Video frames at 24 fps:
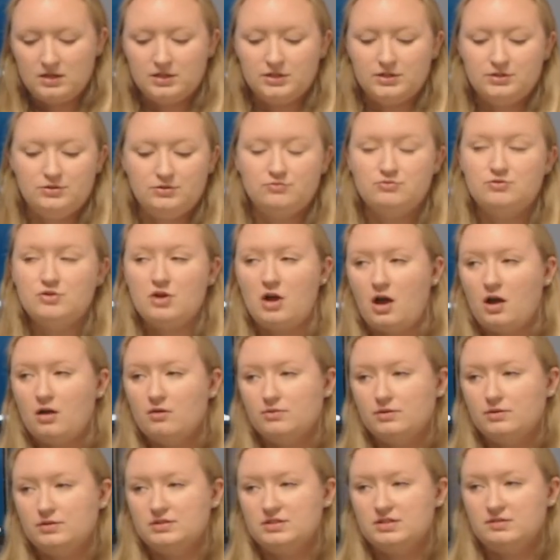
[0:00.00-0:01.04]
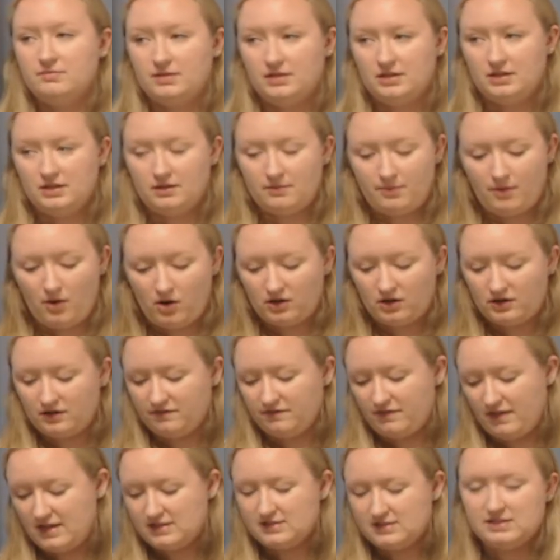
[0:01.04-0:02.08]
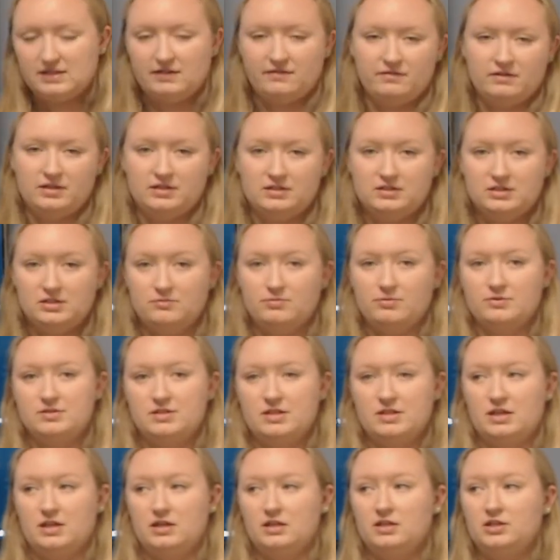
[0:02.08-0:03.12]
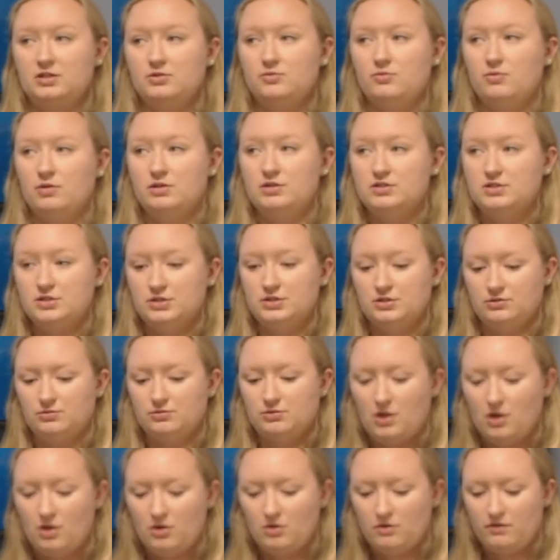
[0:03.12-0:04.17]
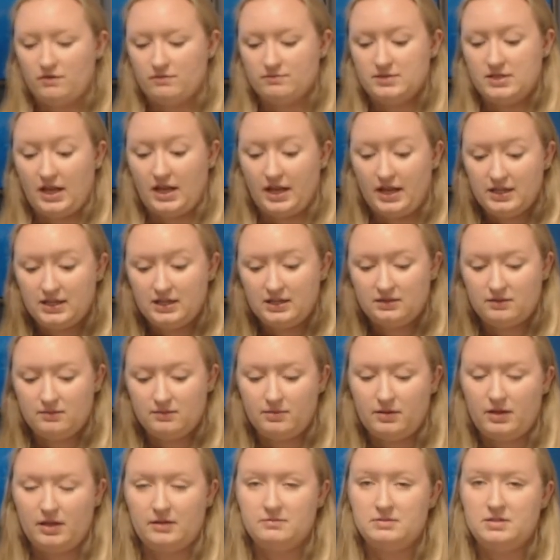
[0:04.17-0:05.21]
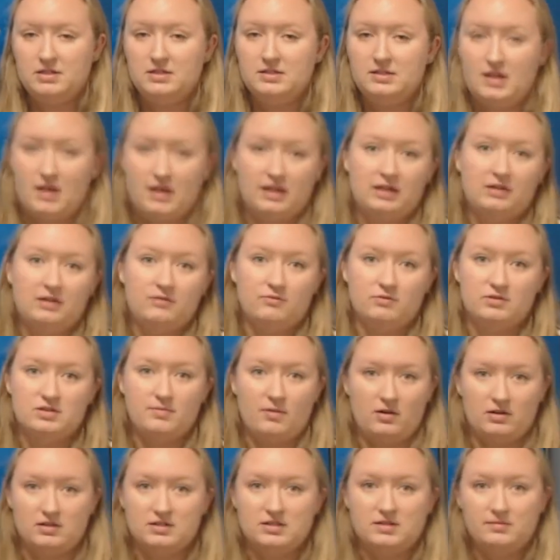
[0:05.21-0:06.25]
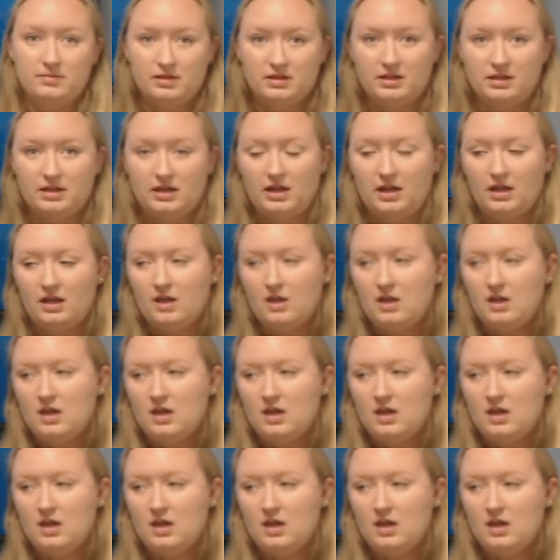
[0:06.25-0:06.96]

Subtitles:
You do not want to be a part of that 72%. You want to go from taking the blame to taking responsibility.